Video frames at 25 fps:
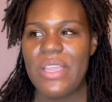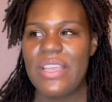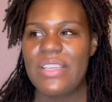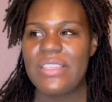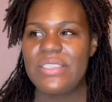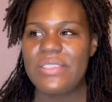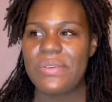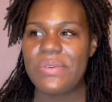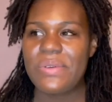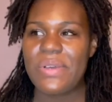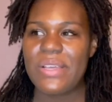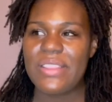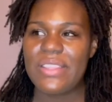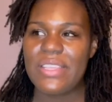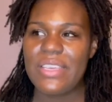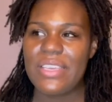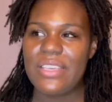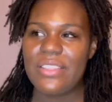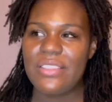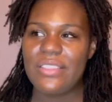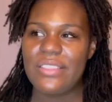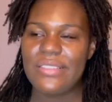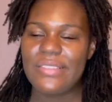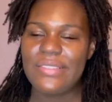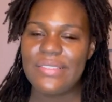So I
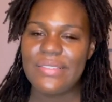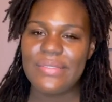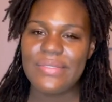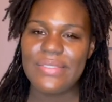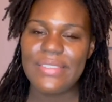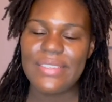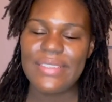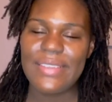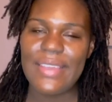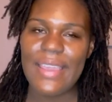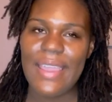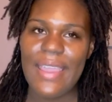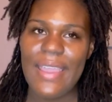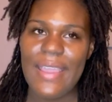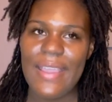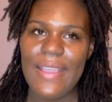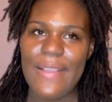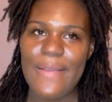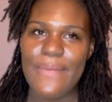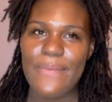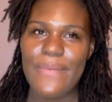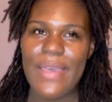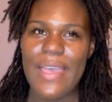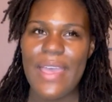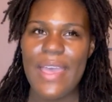think the doula
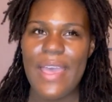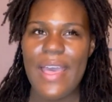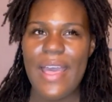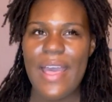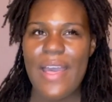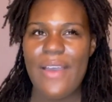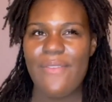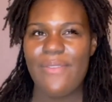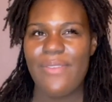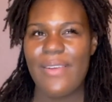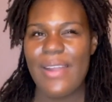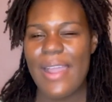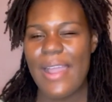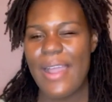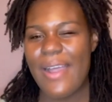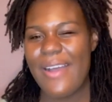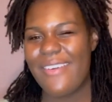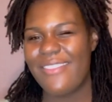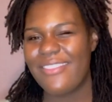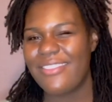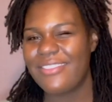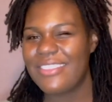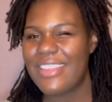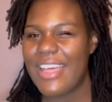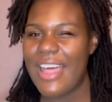came
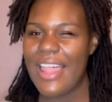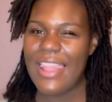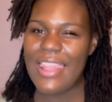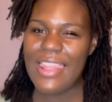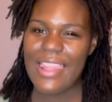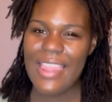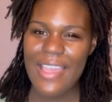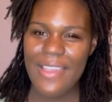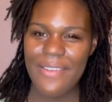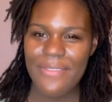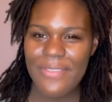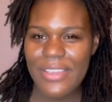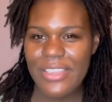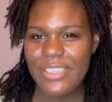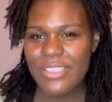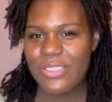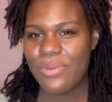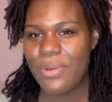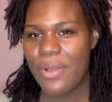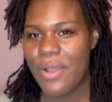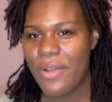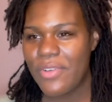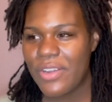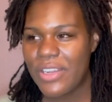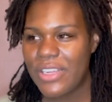around 11,
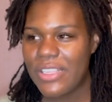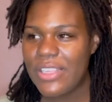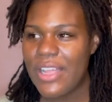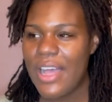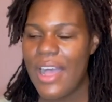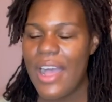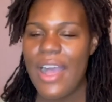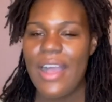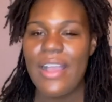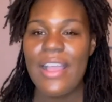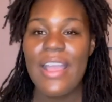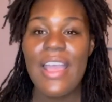12 o'clock.